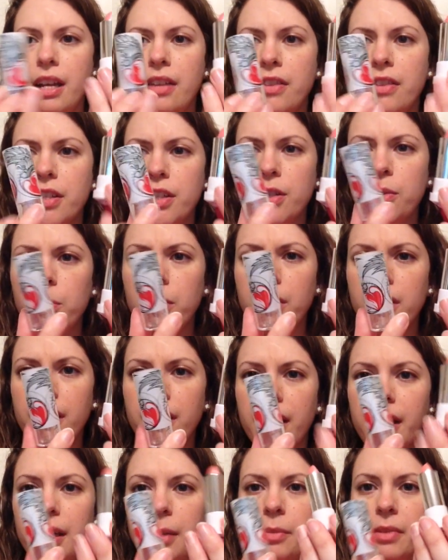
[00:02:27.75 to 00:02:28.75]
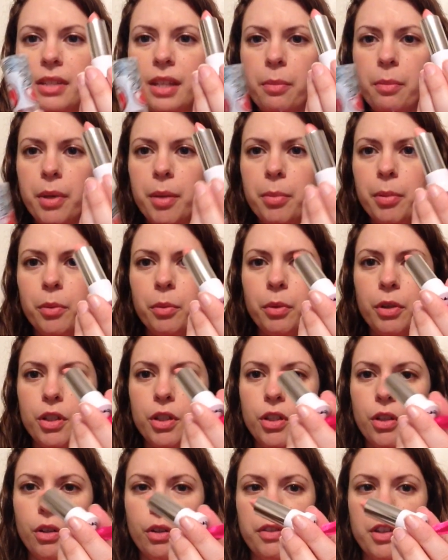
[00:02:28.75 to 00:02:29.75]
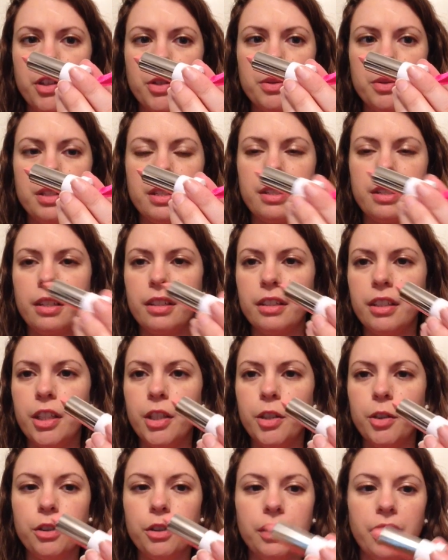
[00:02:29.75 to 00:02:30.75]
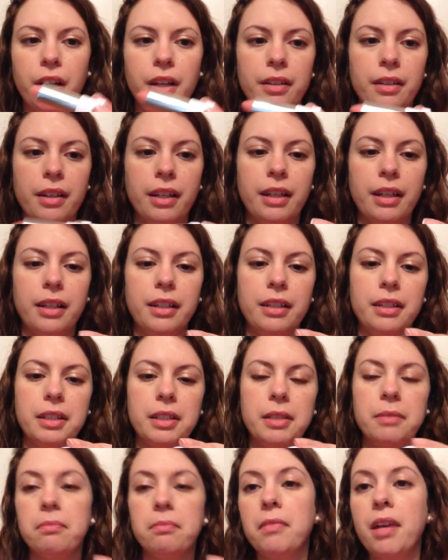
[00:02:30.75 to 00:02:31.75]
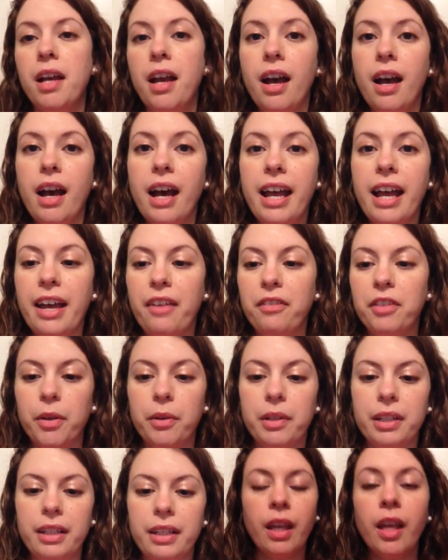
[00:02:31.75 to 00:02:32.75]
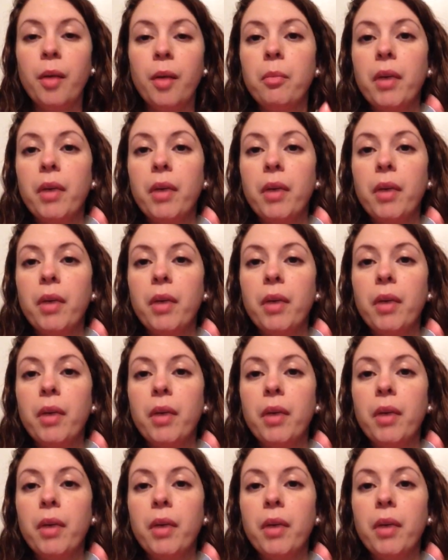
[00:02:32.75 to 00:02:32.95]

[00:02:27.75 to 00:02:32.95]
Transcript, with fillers: This is one of the items that people weren't sure if this was discontinued or not, and I have no idea.